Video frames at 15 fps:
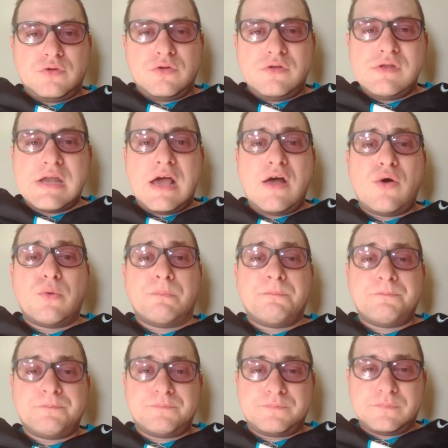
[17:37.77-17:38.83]
Now,
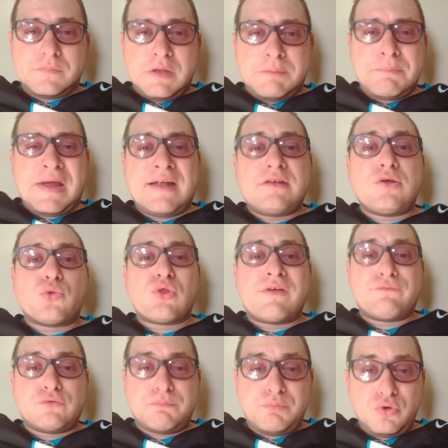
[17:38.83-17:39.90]
the Panthers
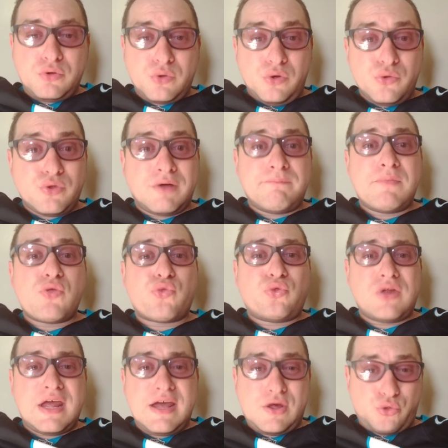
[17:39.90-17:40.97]
have to put their
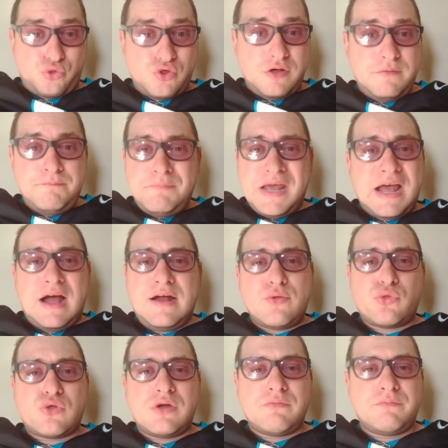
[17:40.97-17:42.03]
mistakes
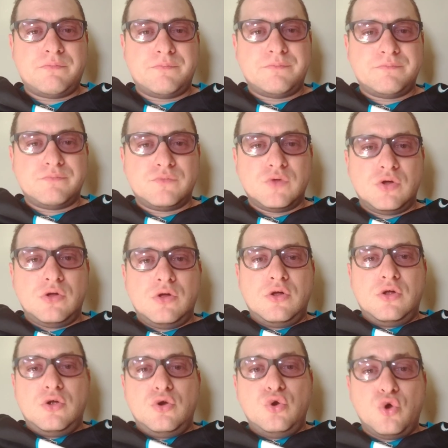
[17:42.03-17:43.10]
behind them.
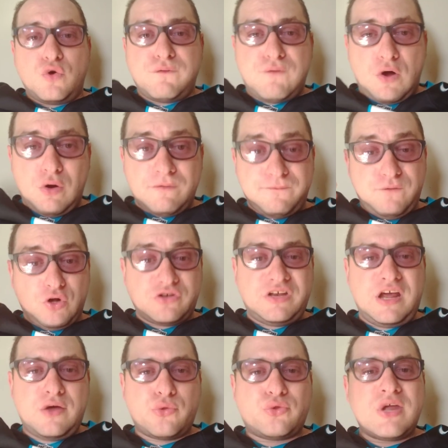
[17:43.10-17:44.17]
Look forward for
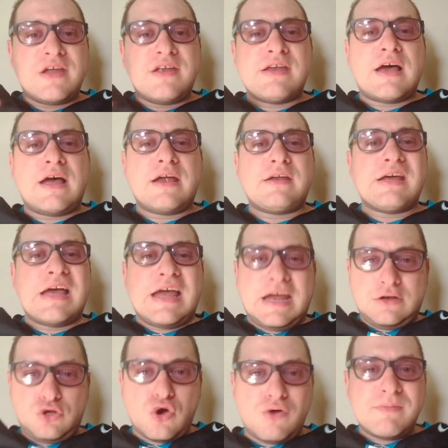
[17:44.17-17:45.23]
Thursday night
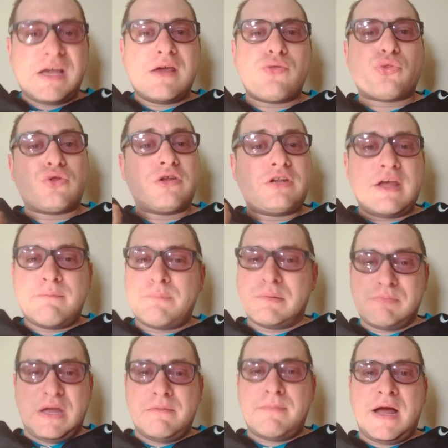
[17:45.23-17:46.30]
at home against the Tampa
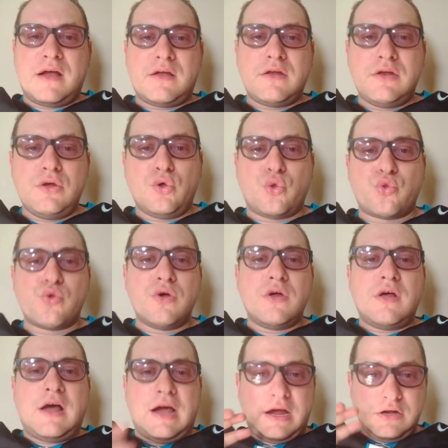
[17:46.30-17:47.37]
Bay Buccaneers.
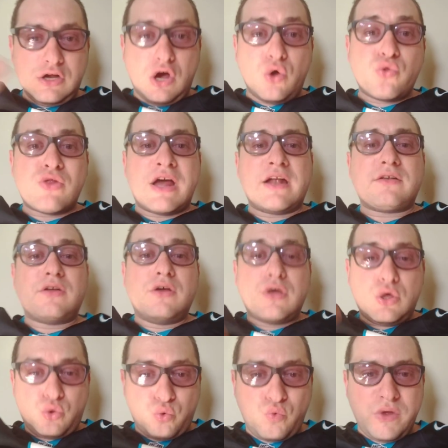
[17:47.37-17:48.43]
I know that
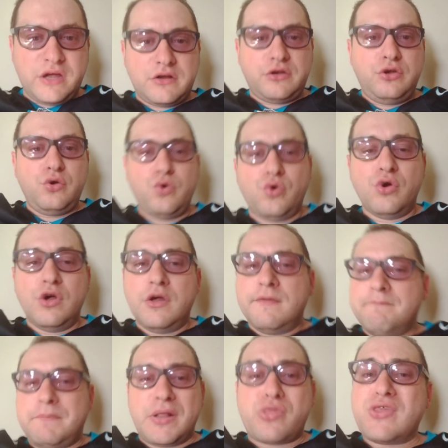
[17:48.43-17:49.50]
is week 2,
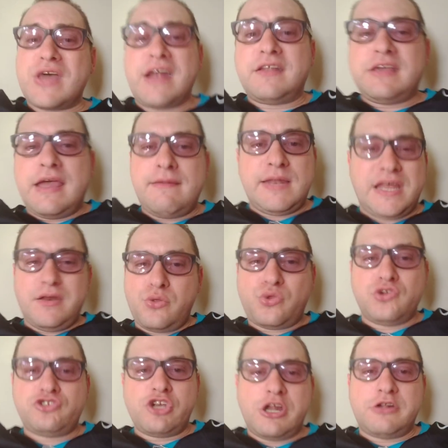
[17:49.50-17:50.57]
but that game, ladies
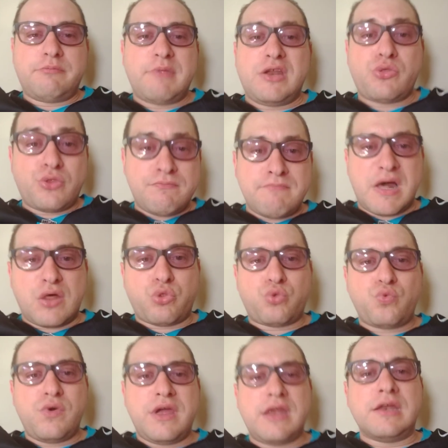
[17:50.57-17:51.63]
and gentlemen, is a must
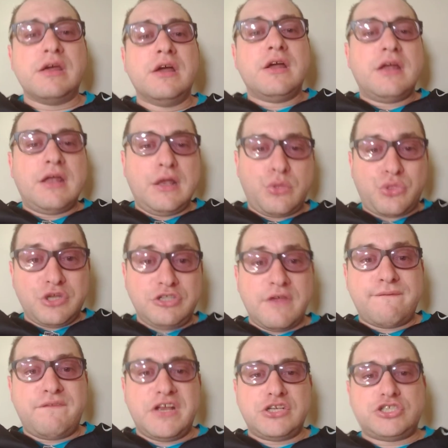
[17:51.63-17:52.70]
win. It's a
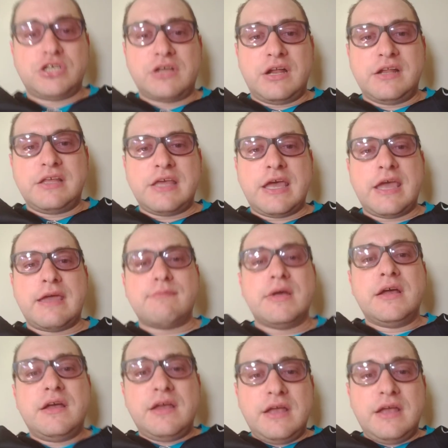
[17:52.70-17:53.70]
divisional game.